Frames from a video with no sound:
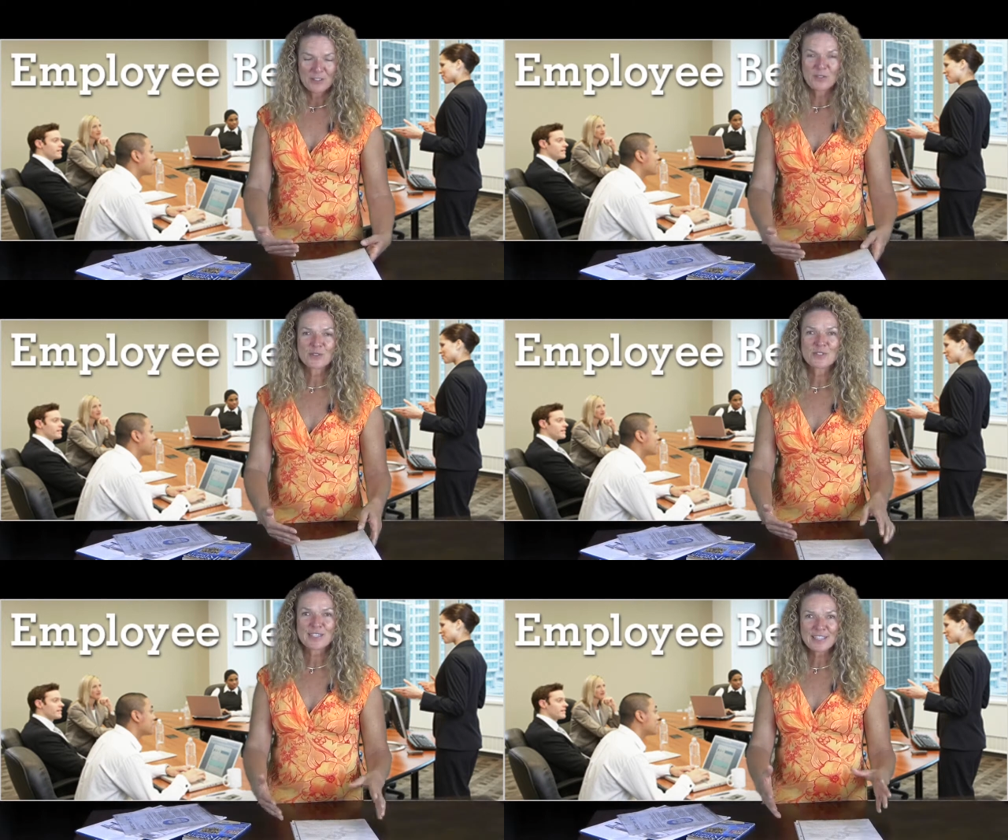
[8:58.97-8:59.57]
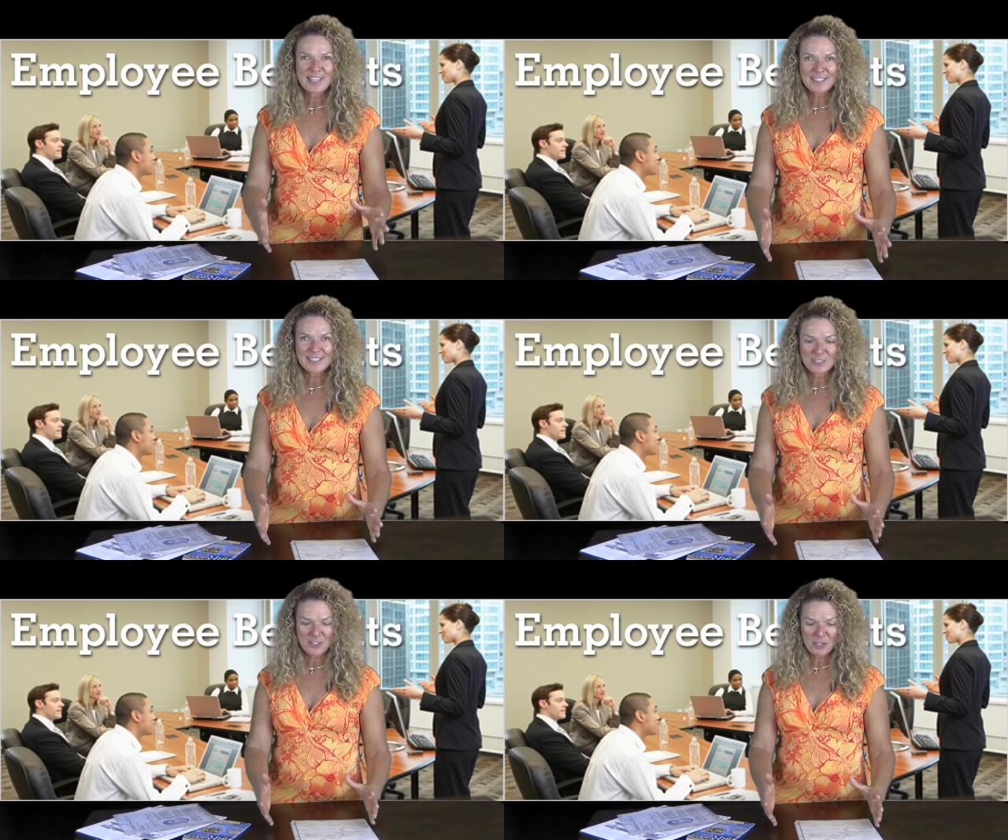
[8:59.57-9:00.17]
So you see,
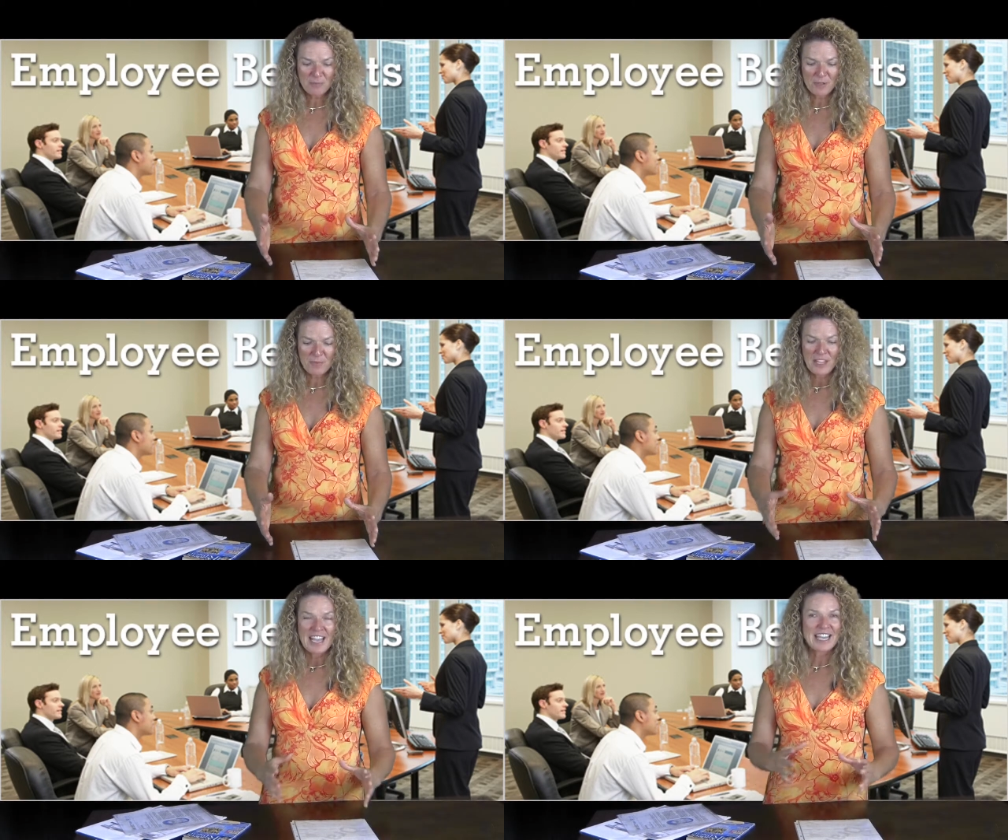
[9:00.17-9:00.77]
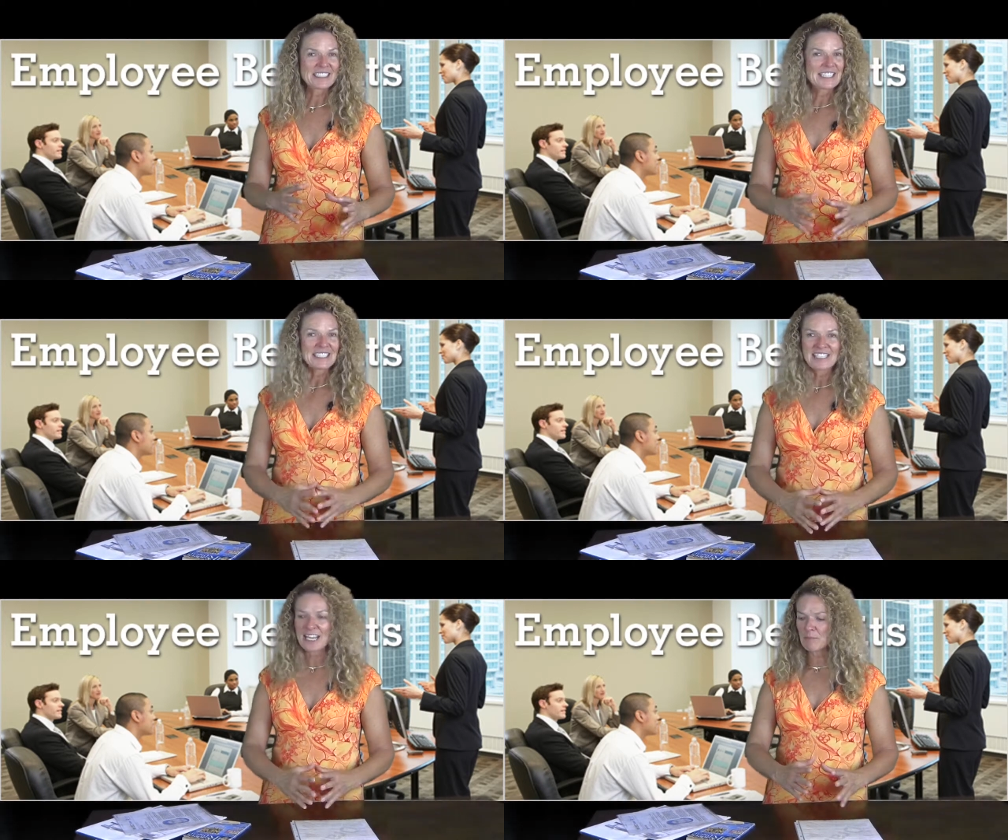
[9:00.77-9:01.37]
ladies and gentlemen, it
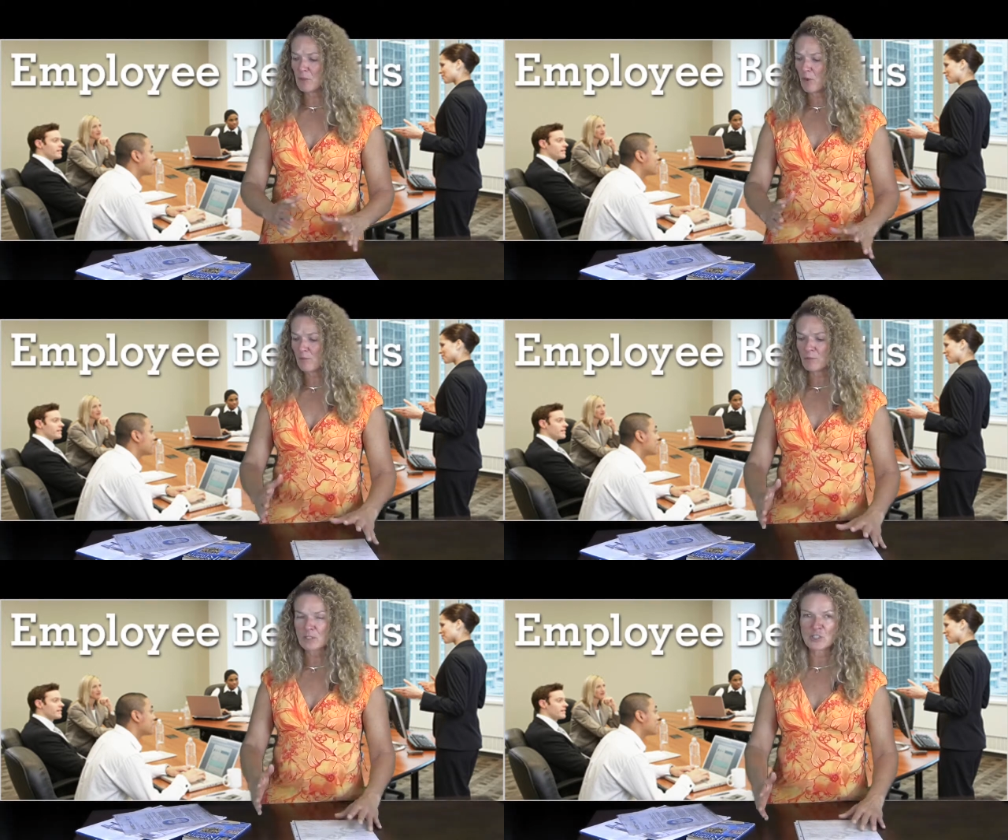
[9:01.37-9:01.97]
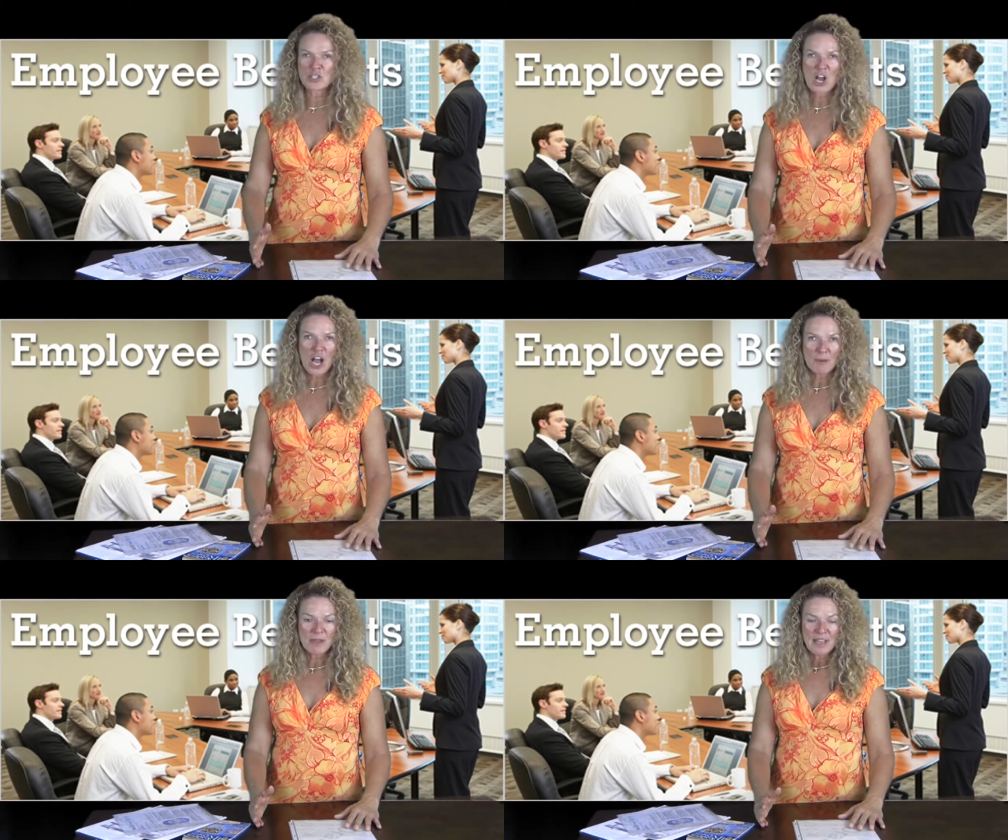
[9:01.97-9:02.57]
didn't take me away from the
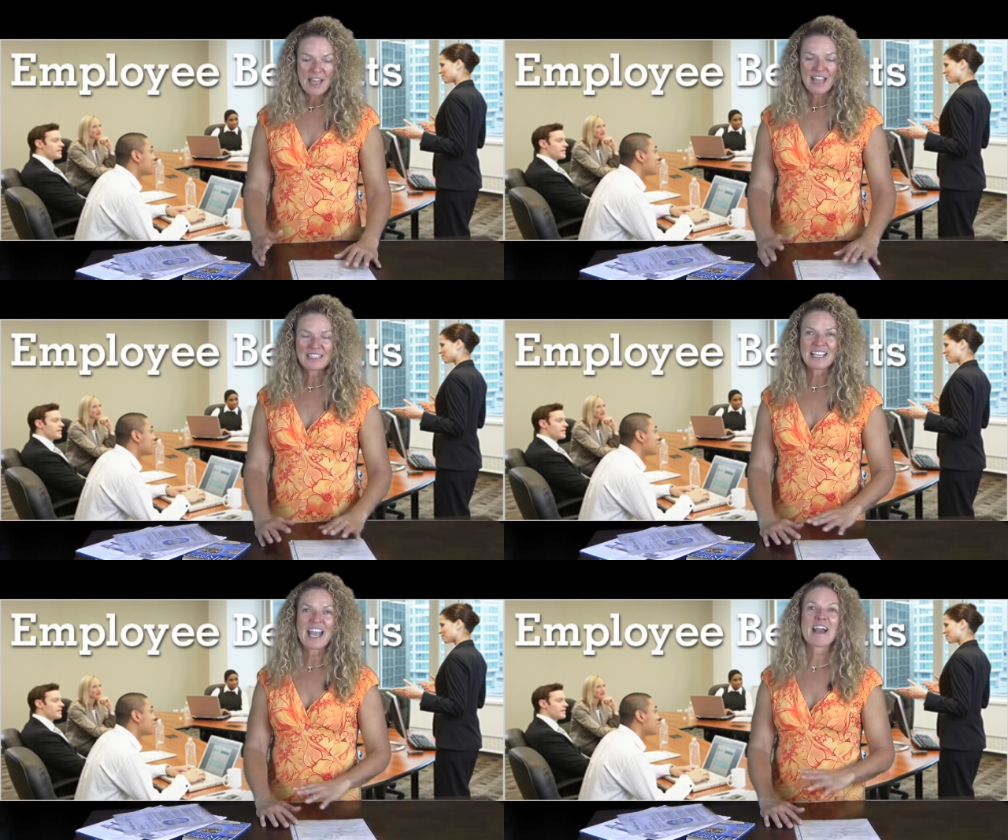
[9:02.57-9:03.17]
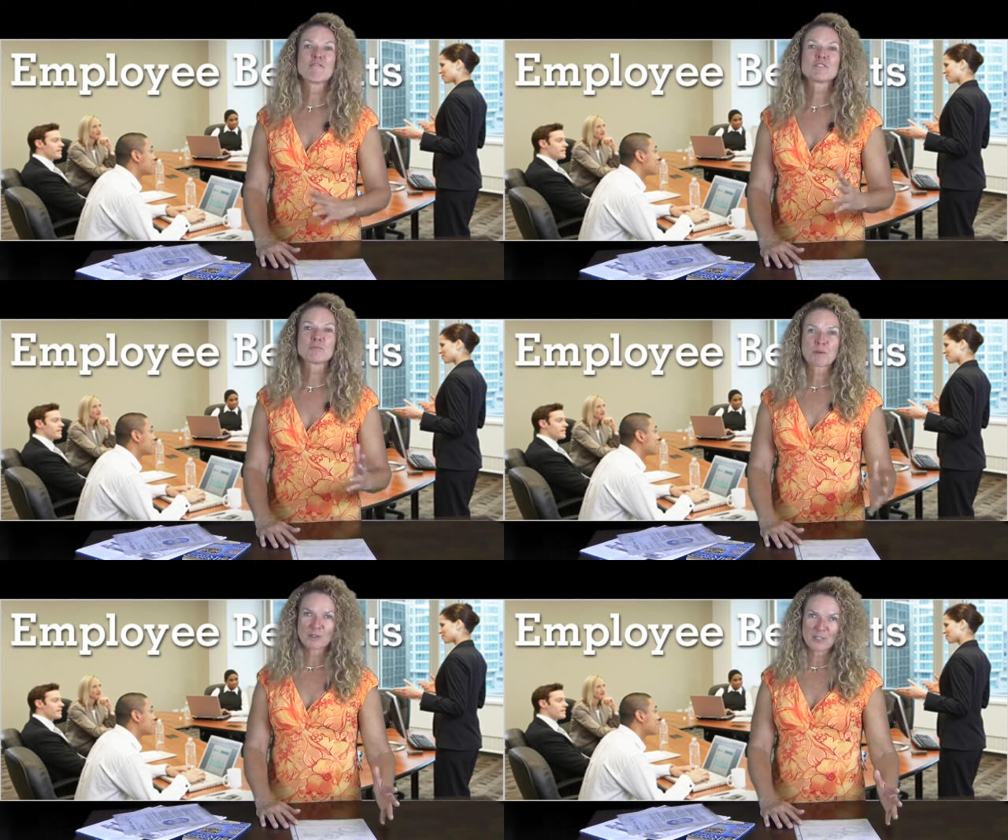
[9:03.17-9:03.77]
job, and the
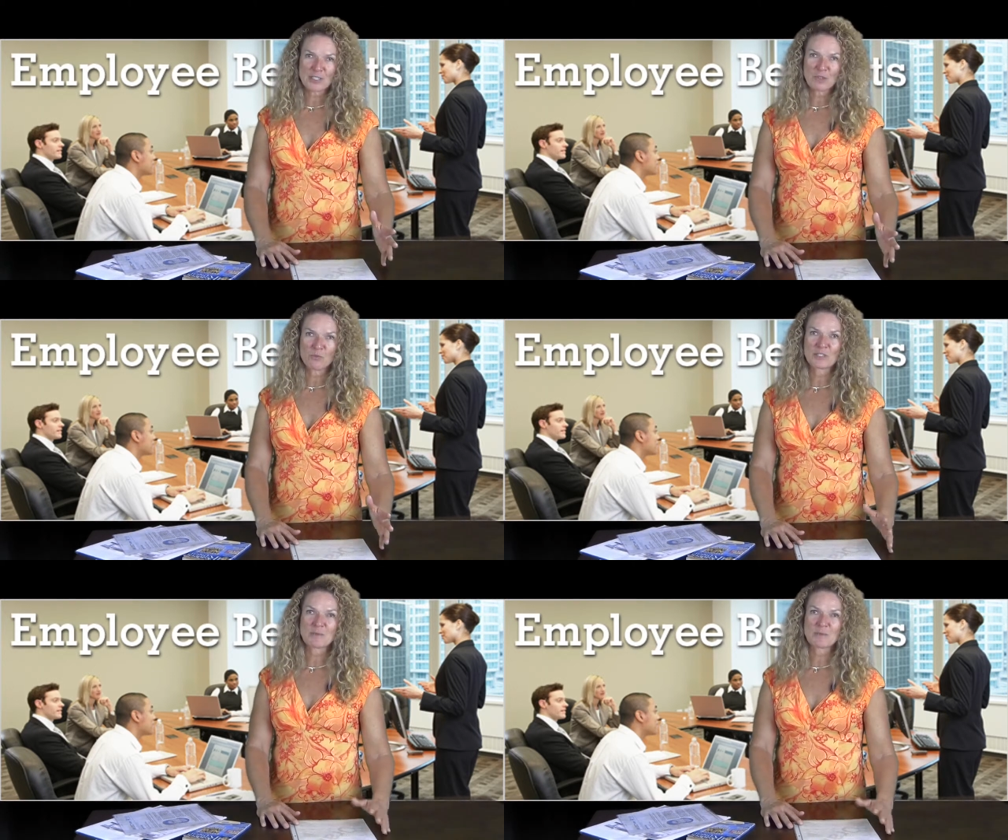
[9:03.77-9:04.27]
average person will